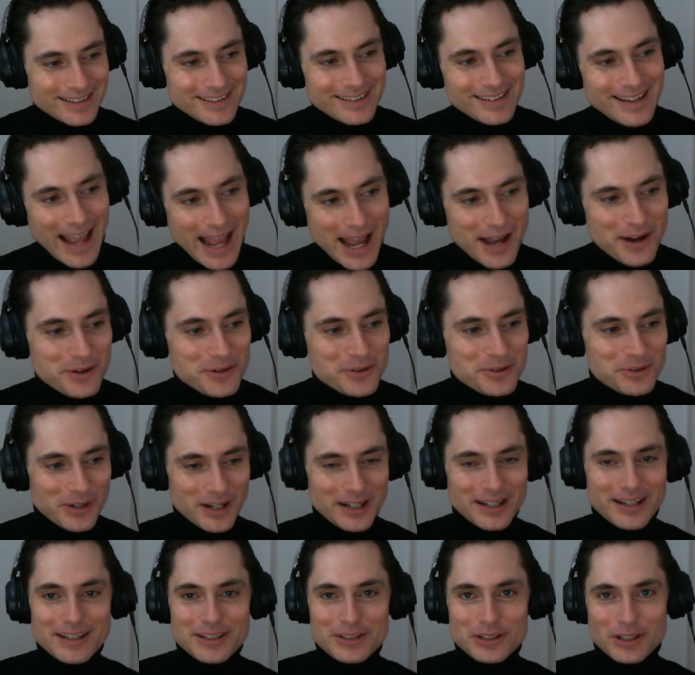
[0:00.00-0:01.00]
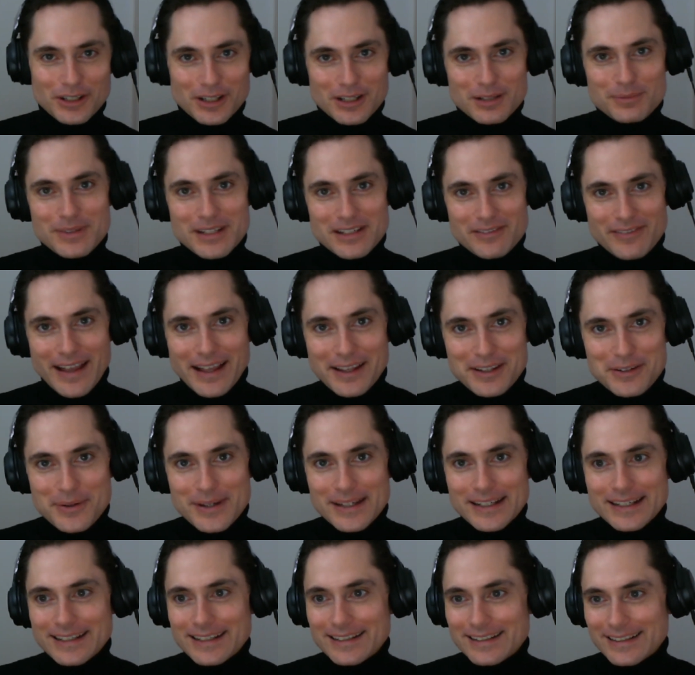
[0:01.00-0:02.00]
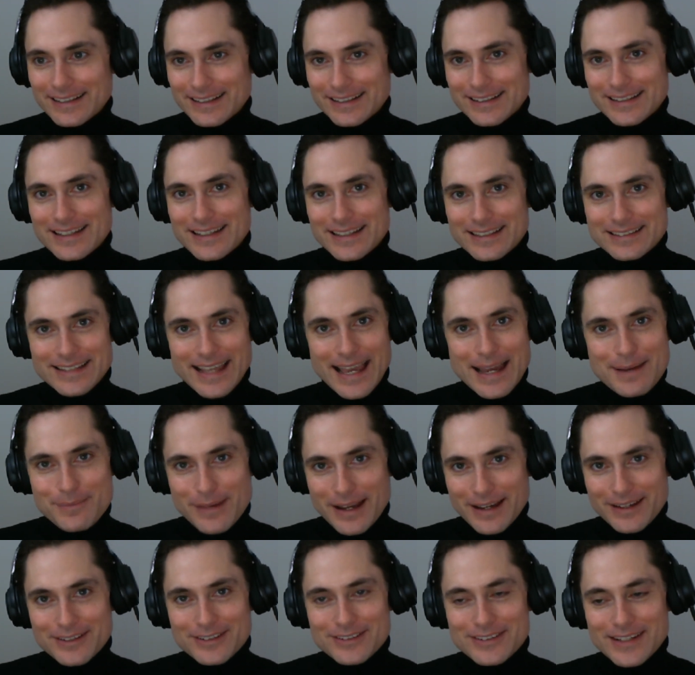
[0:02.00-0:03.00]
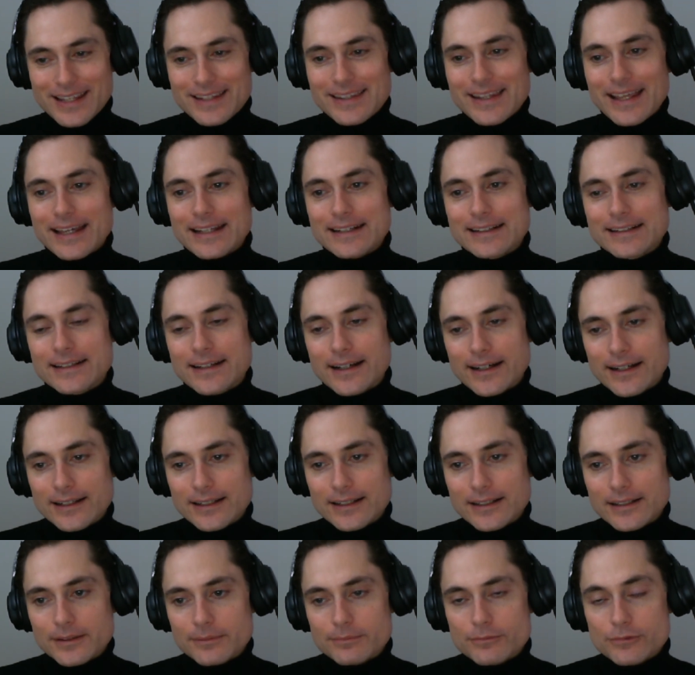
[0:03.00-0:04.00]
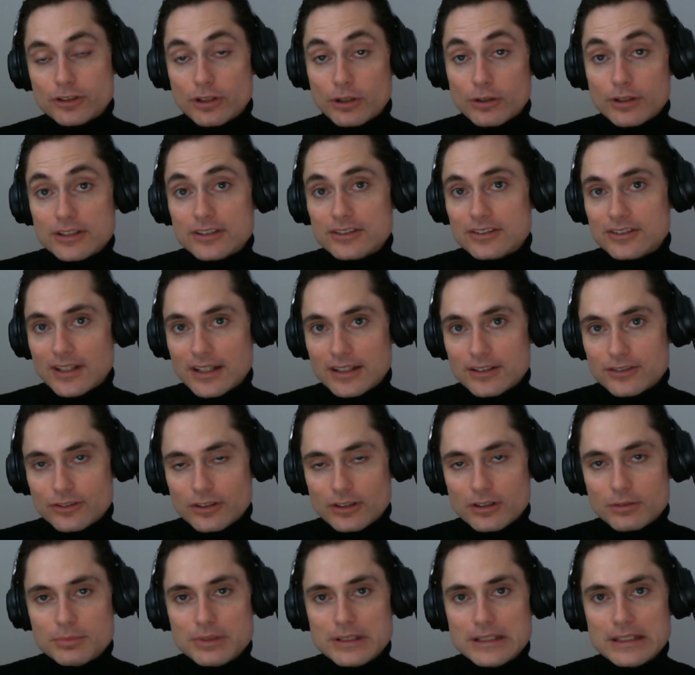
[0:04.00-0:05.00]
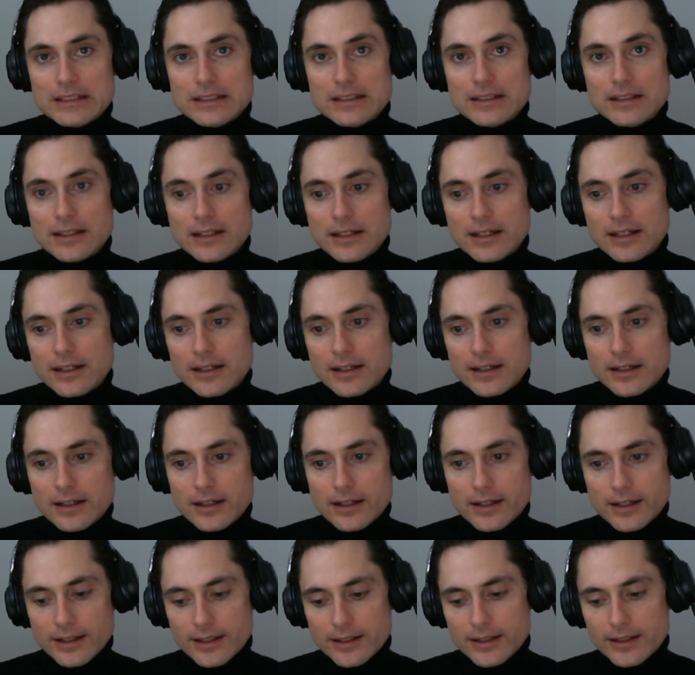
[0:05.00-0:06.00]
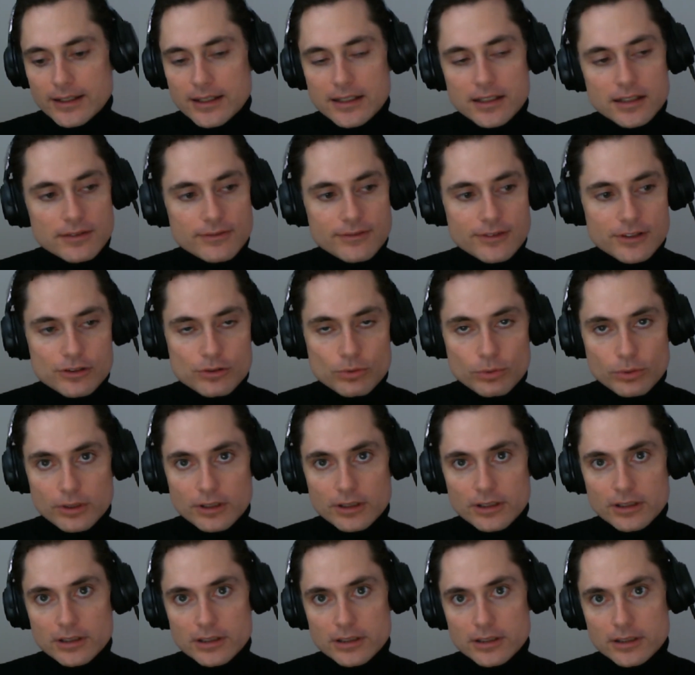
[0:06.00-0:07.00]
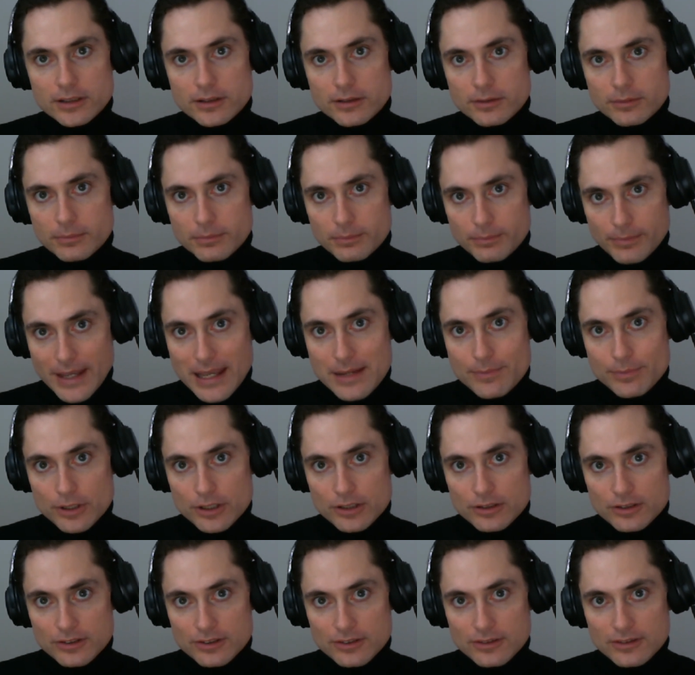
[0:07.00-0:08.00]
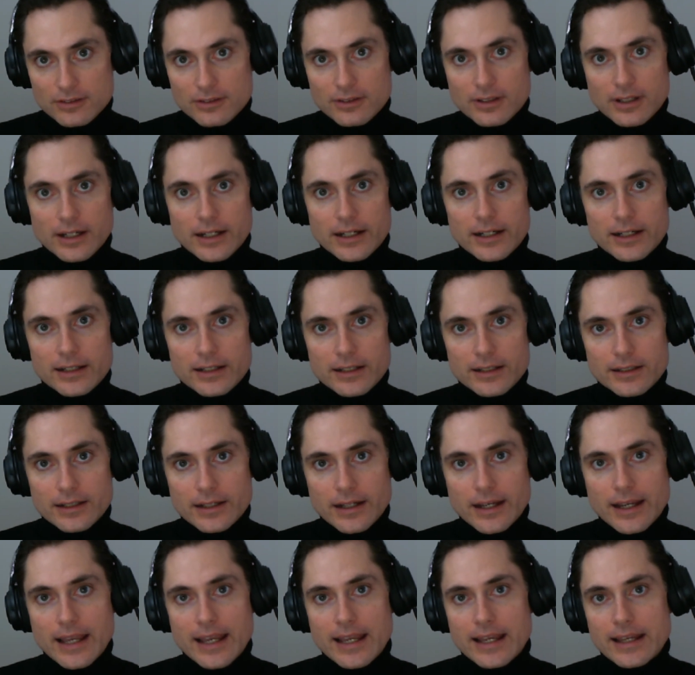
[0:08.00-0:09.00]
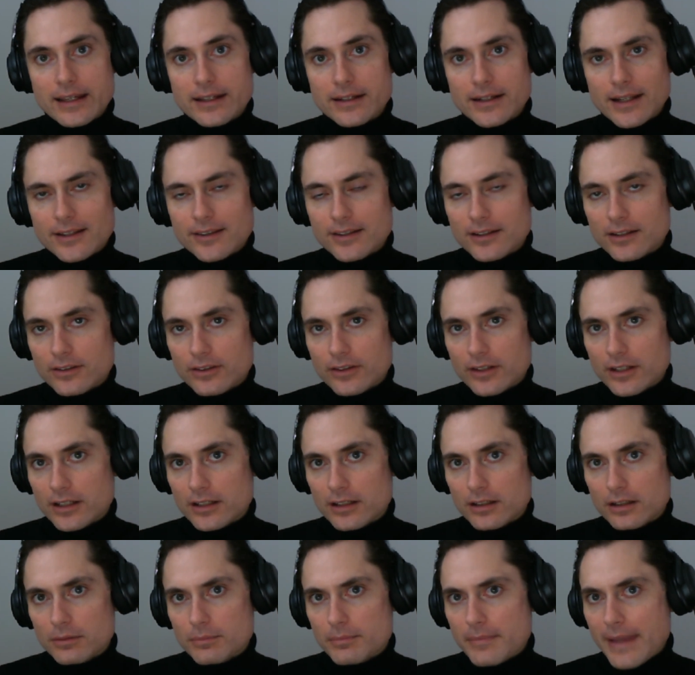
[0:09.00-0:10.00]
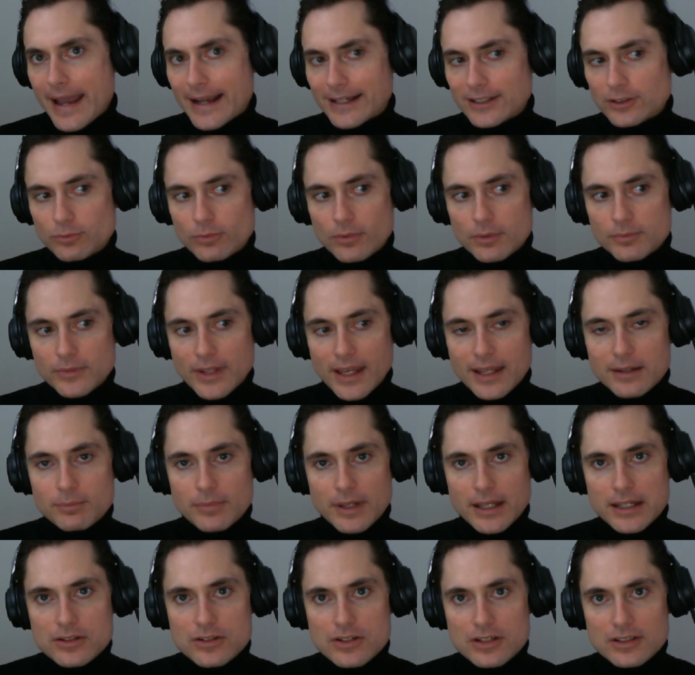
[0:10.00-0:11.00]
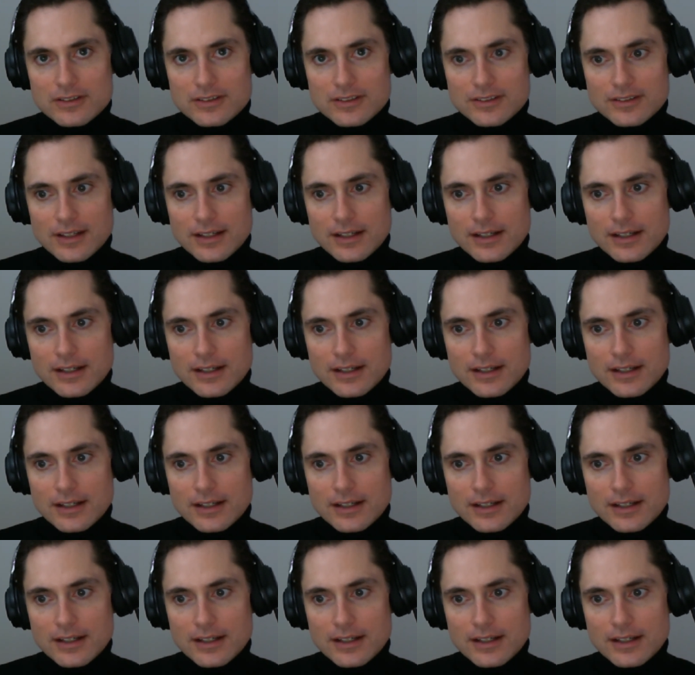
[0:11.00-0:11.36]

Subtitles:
how you're going to be evaluated in the exam. I understand that. So it's going to be individual papers, and I think they're maximum 10 pages.